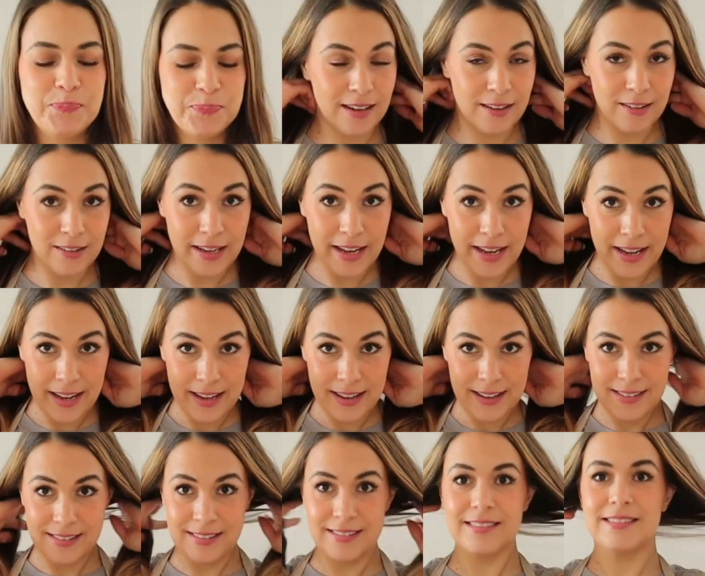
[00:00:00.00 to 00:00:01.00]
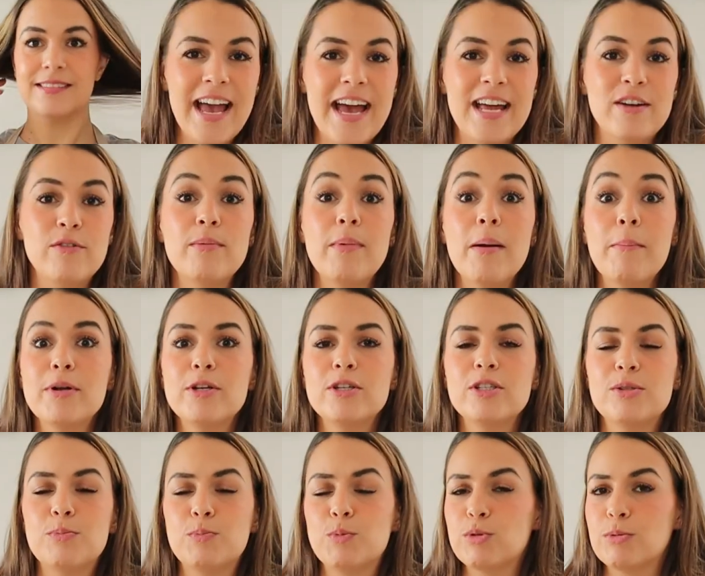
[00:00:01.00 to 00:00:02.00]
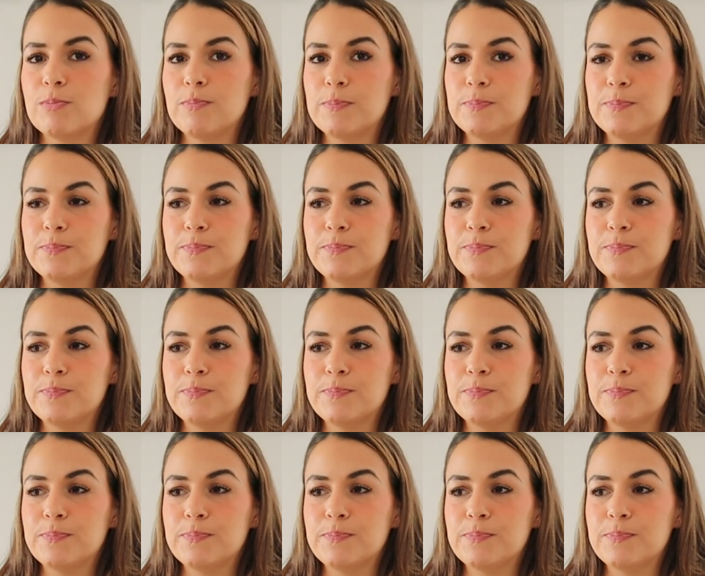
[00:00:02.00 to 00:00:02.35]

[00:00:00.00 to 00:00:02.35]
Okay. And remember to subscribe.